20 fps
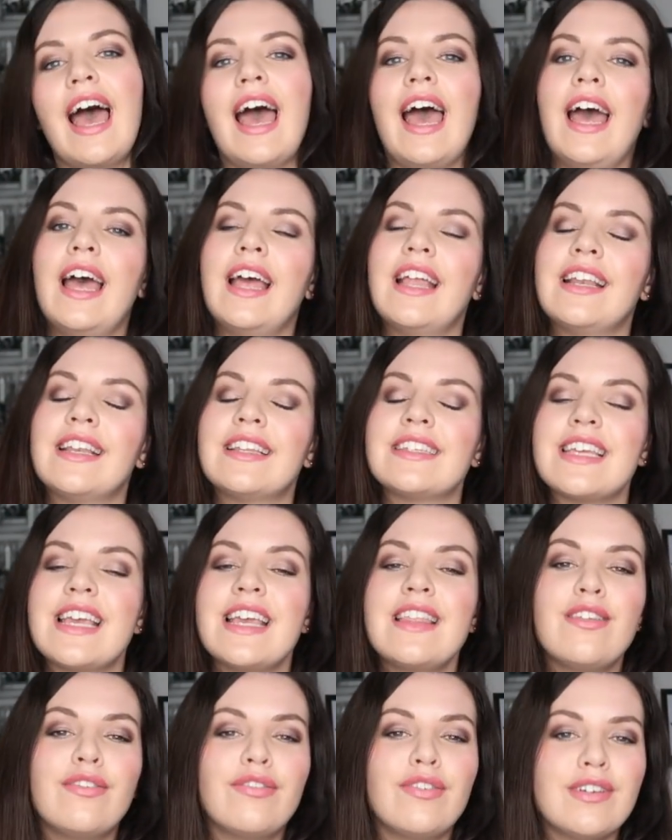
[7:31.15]
And
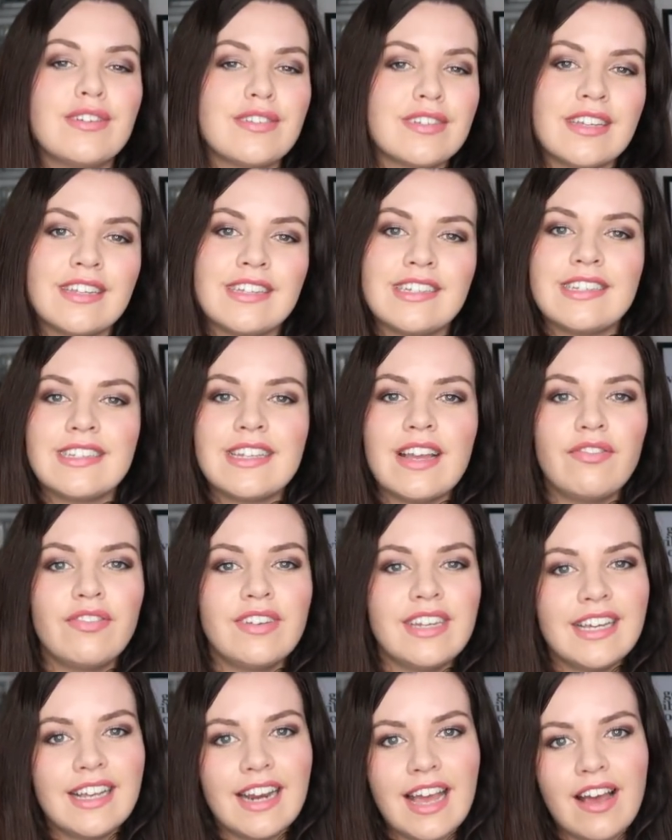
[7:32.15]
in the future she's
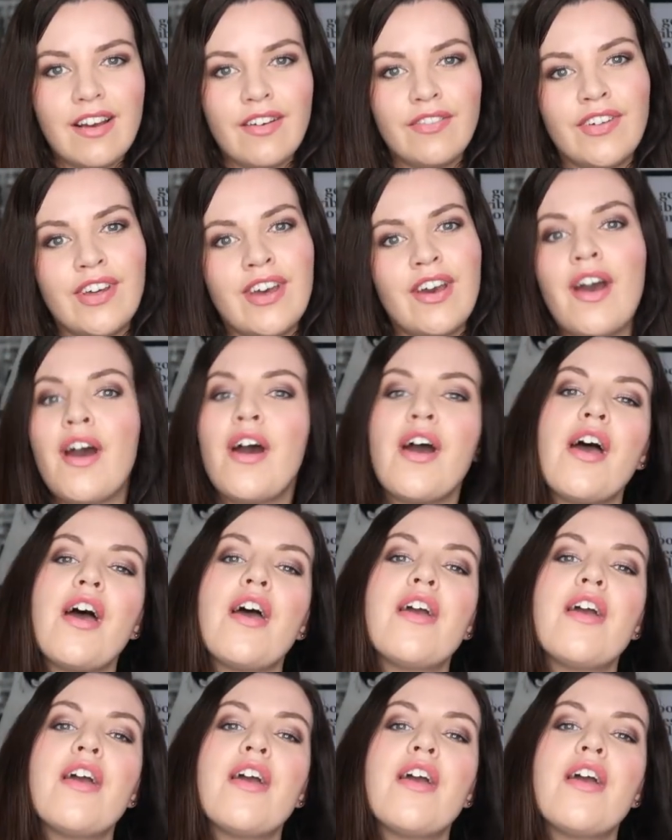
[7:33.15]
definitely gonna have her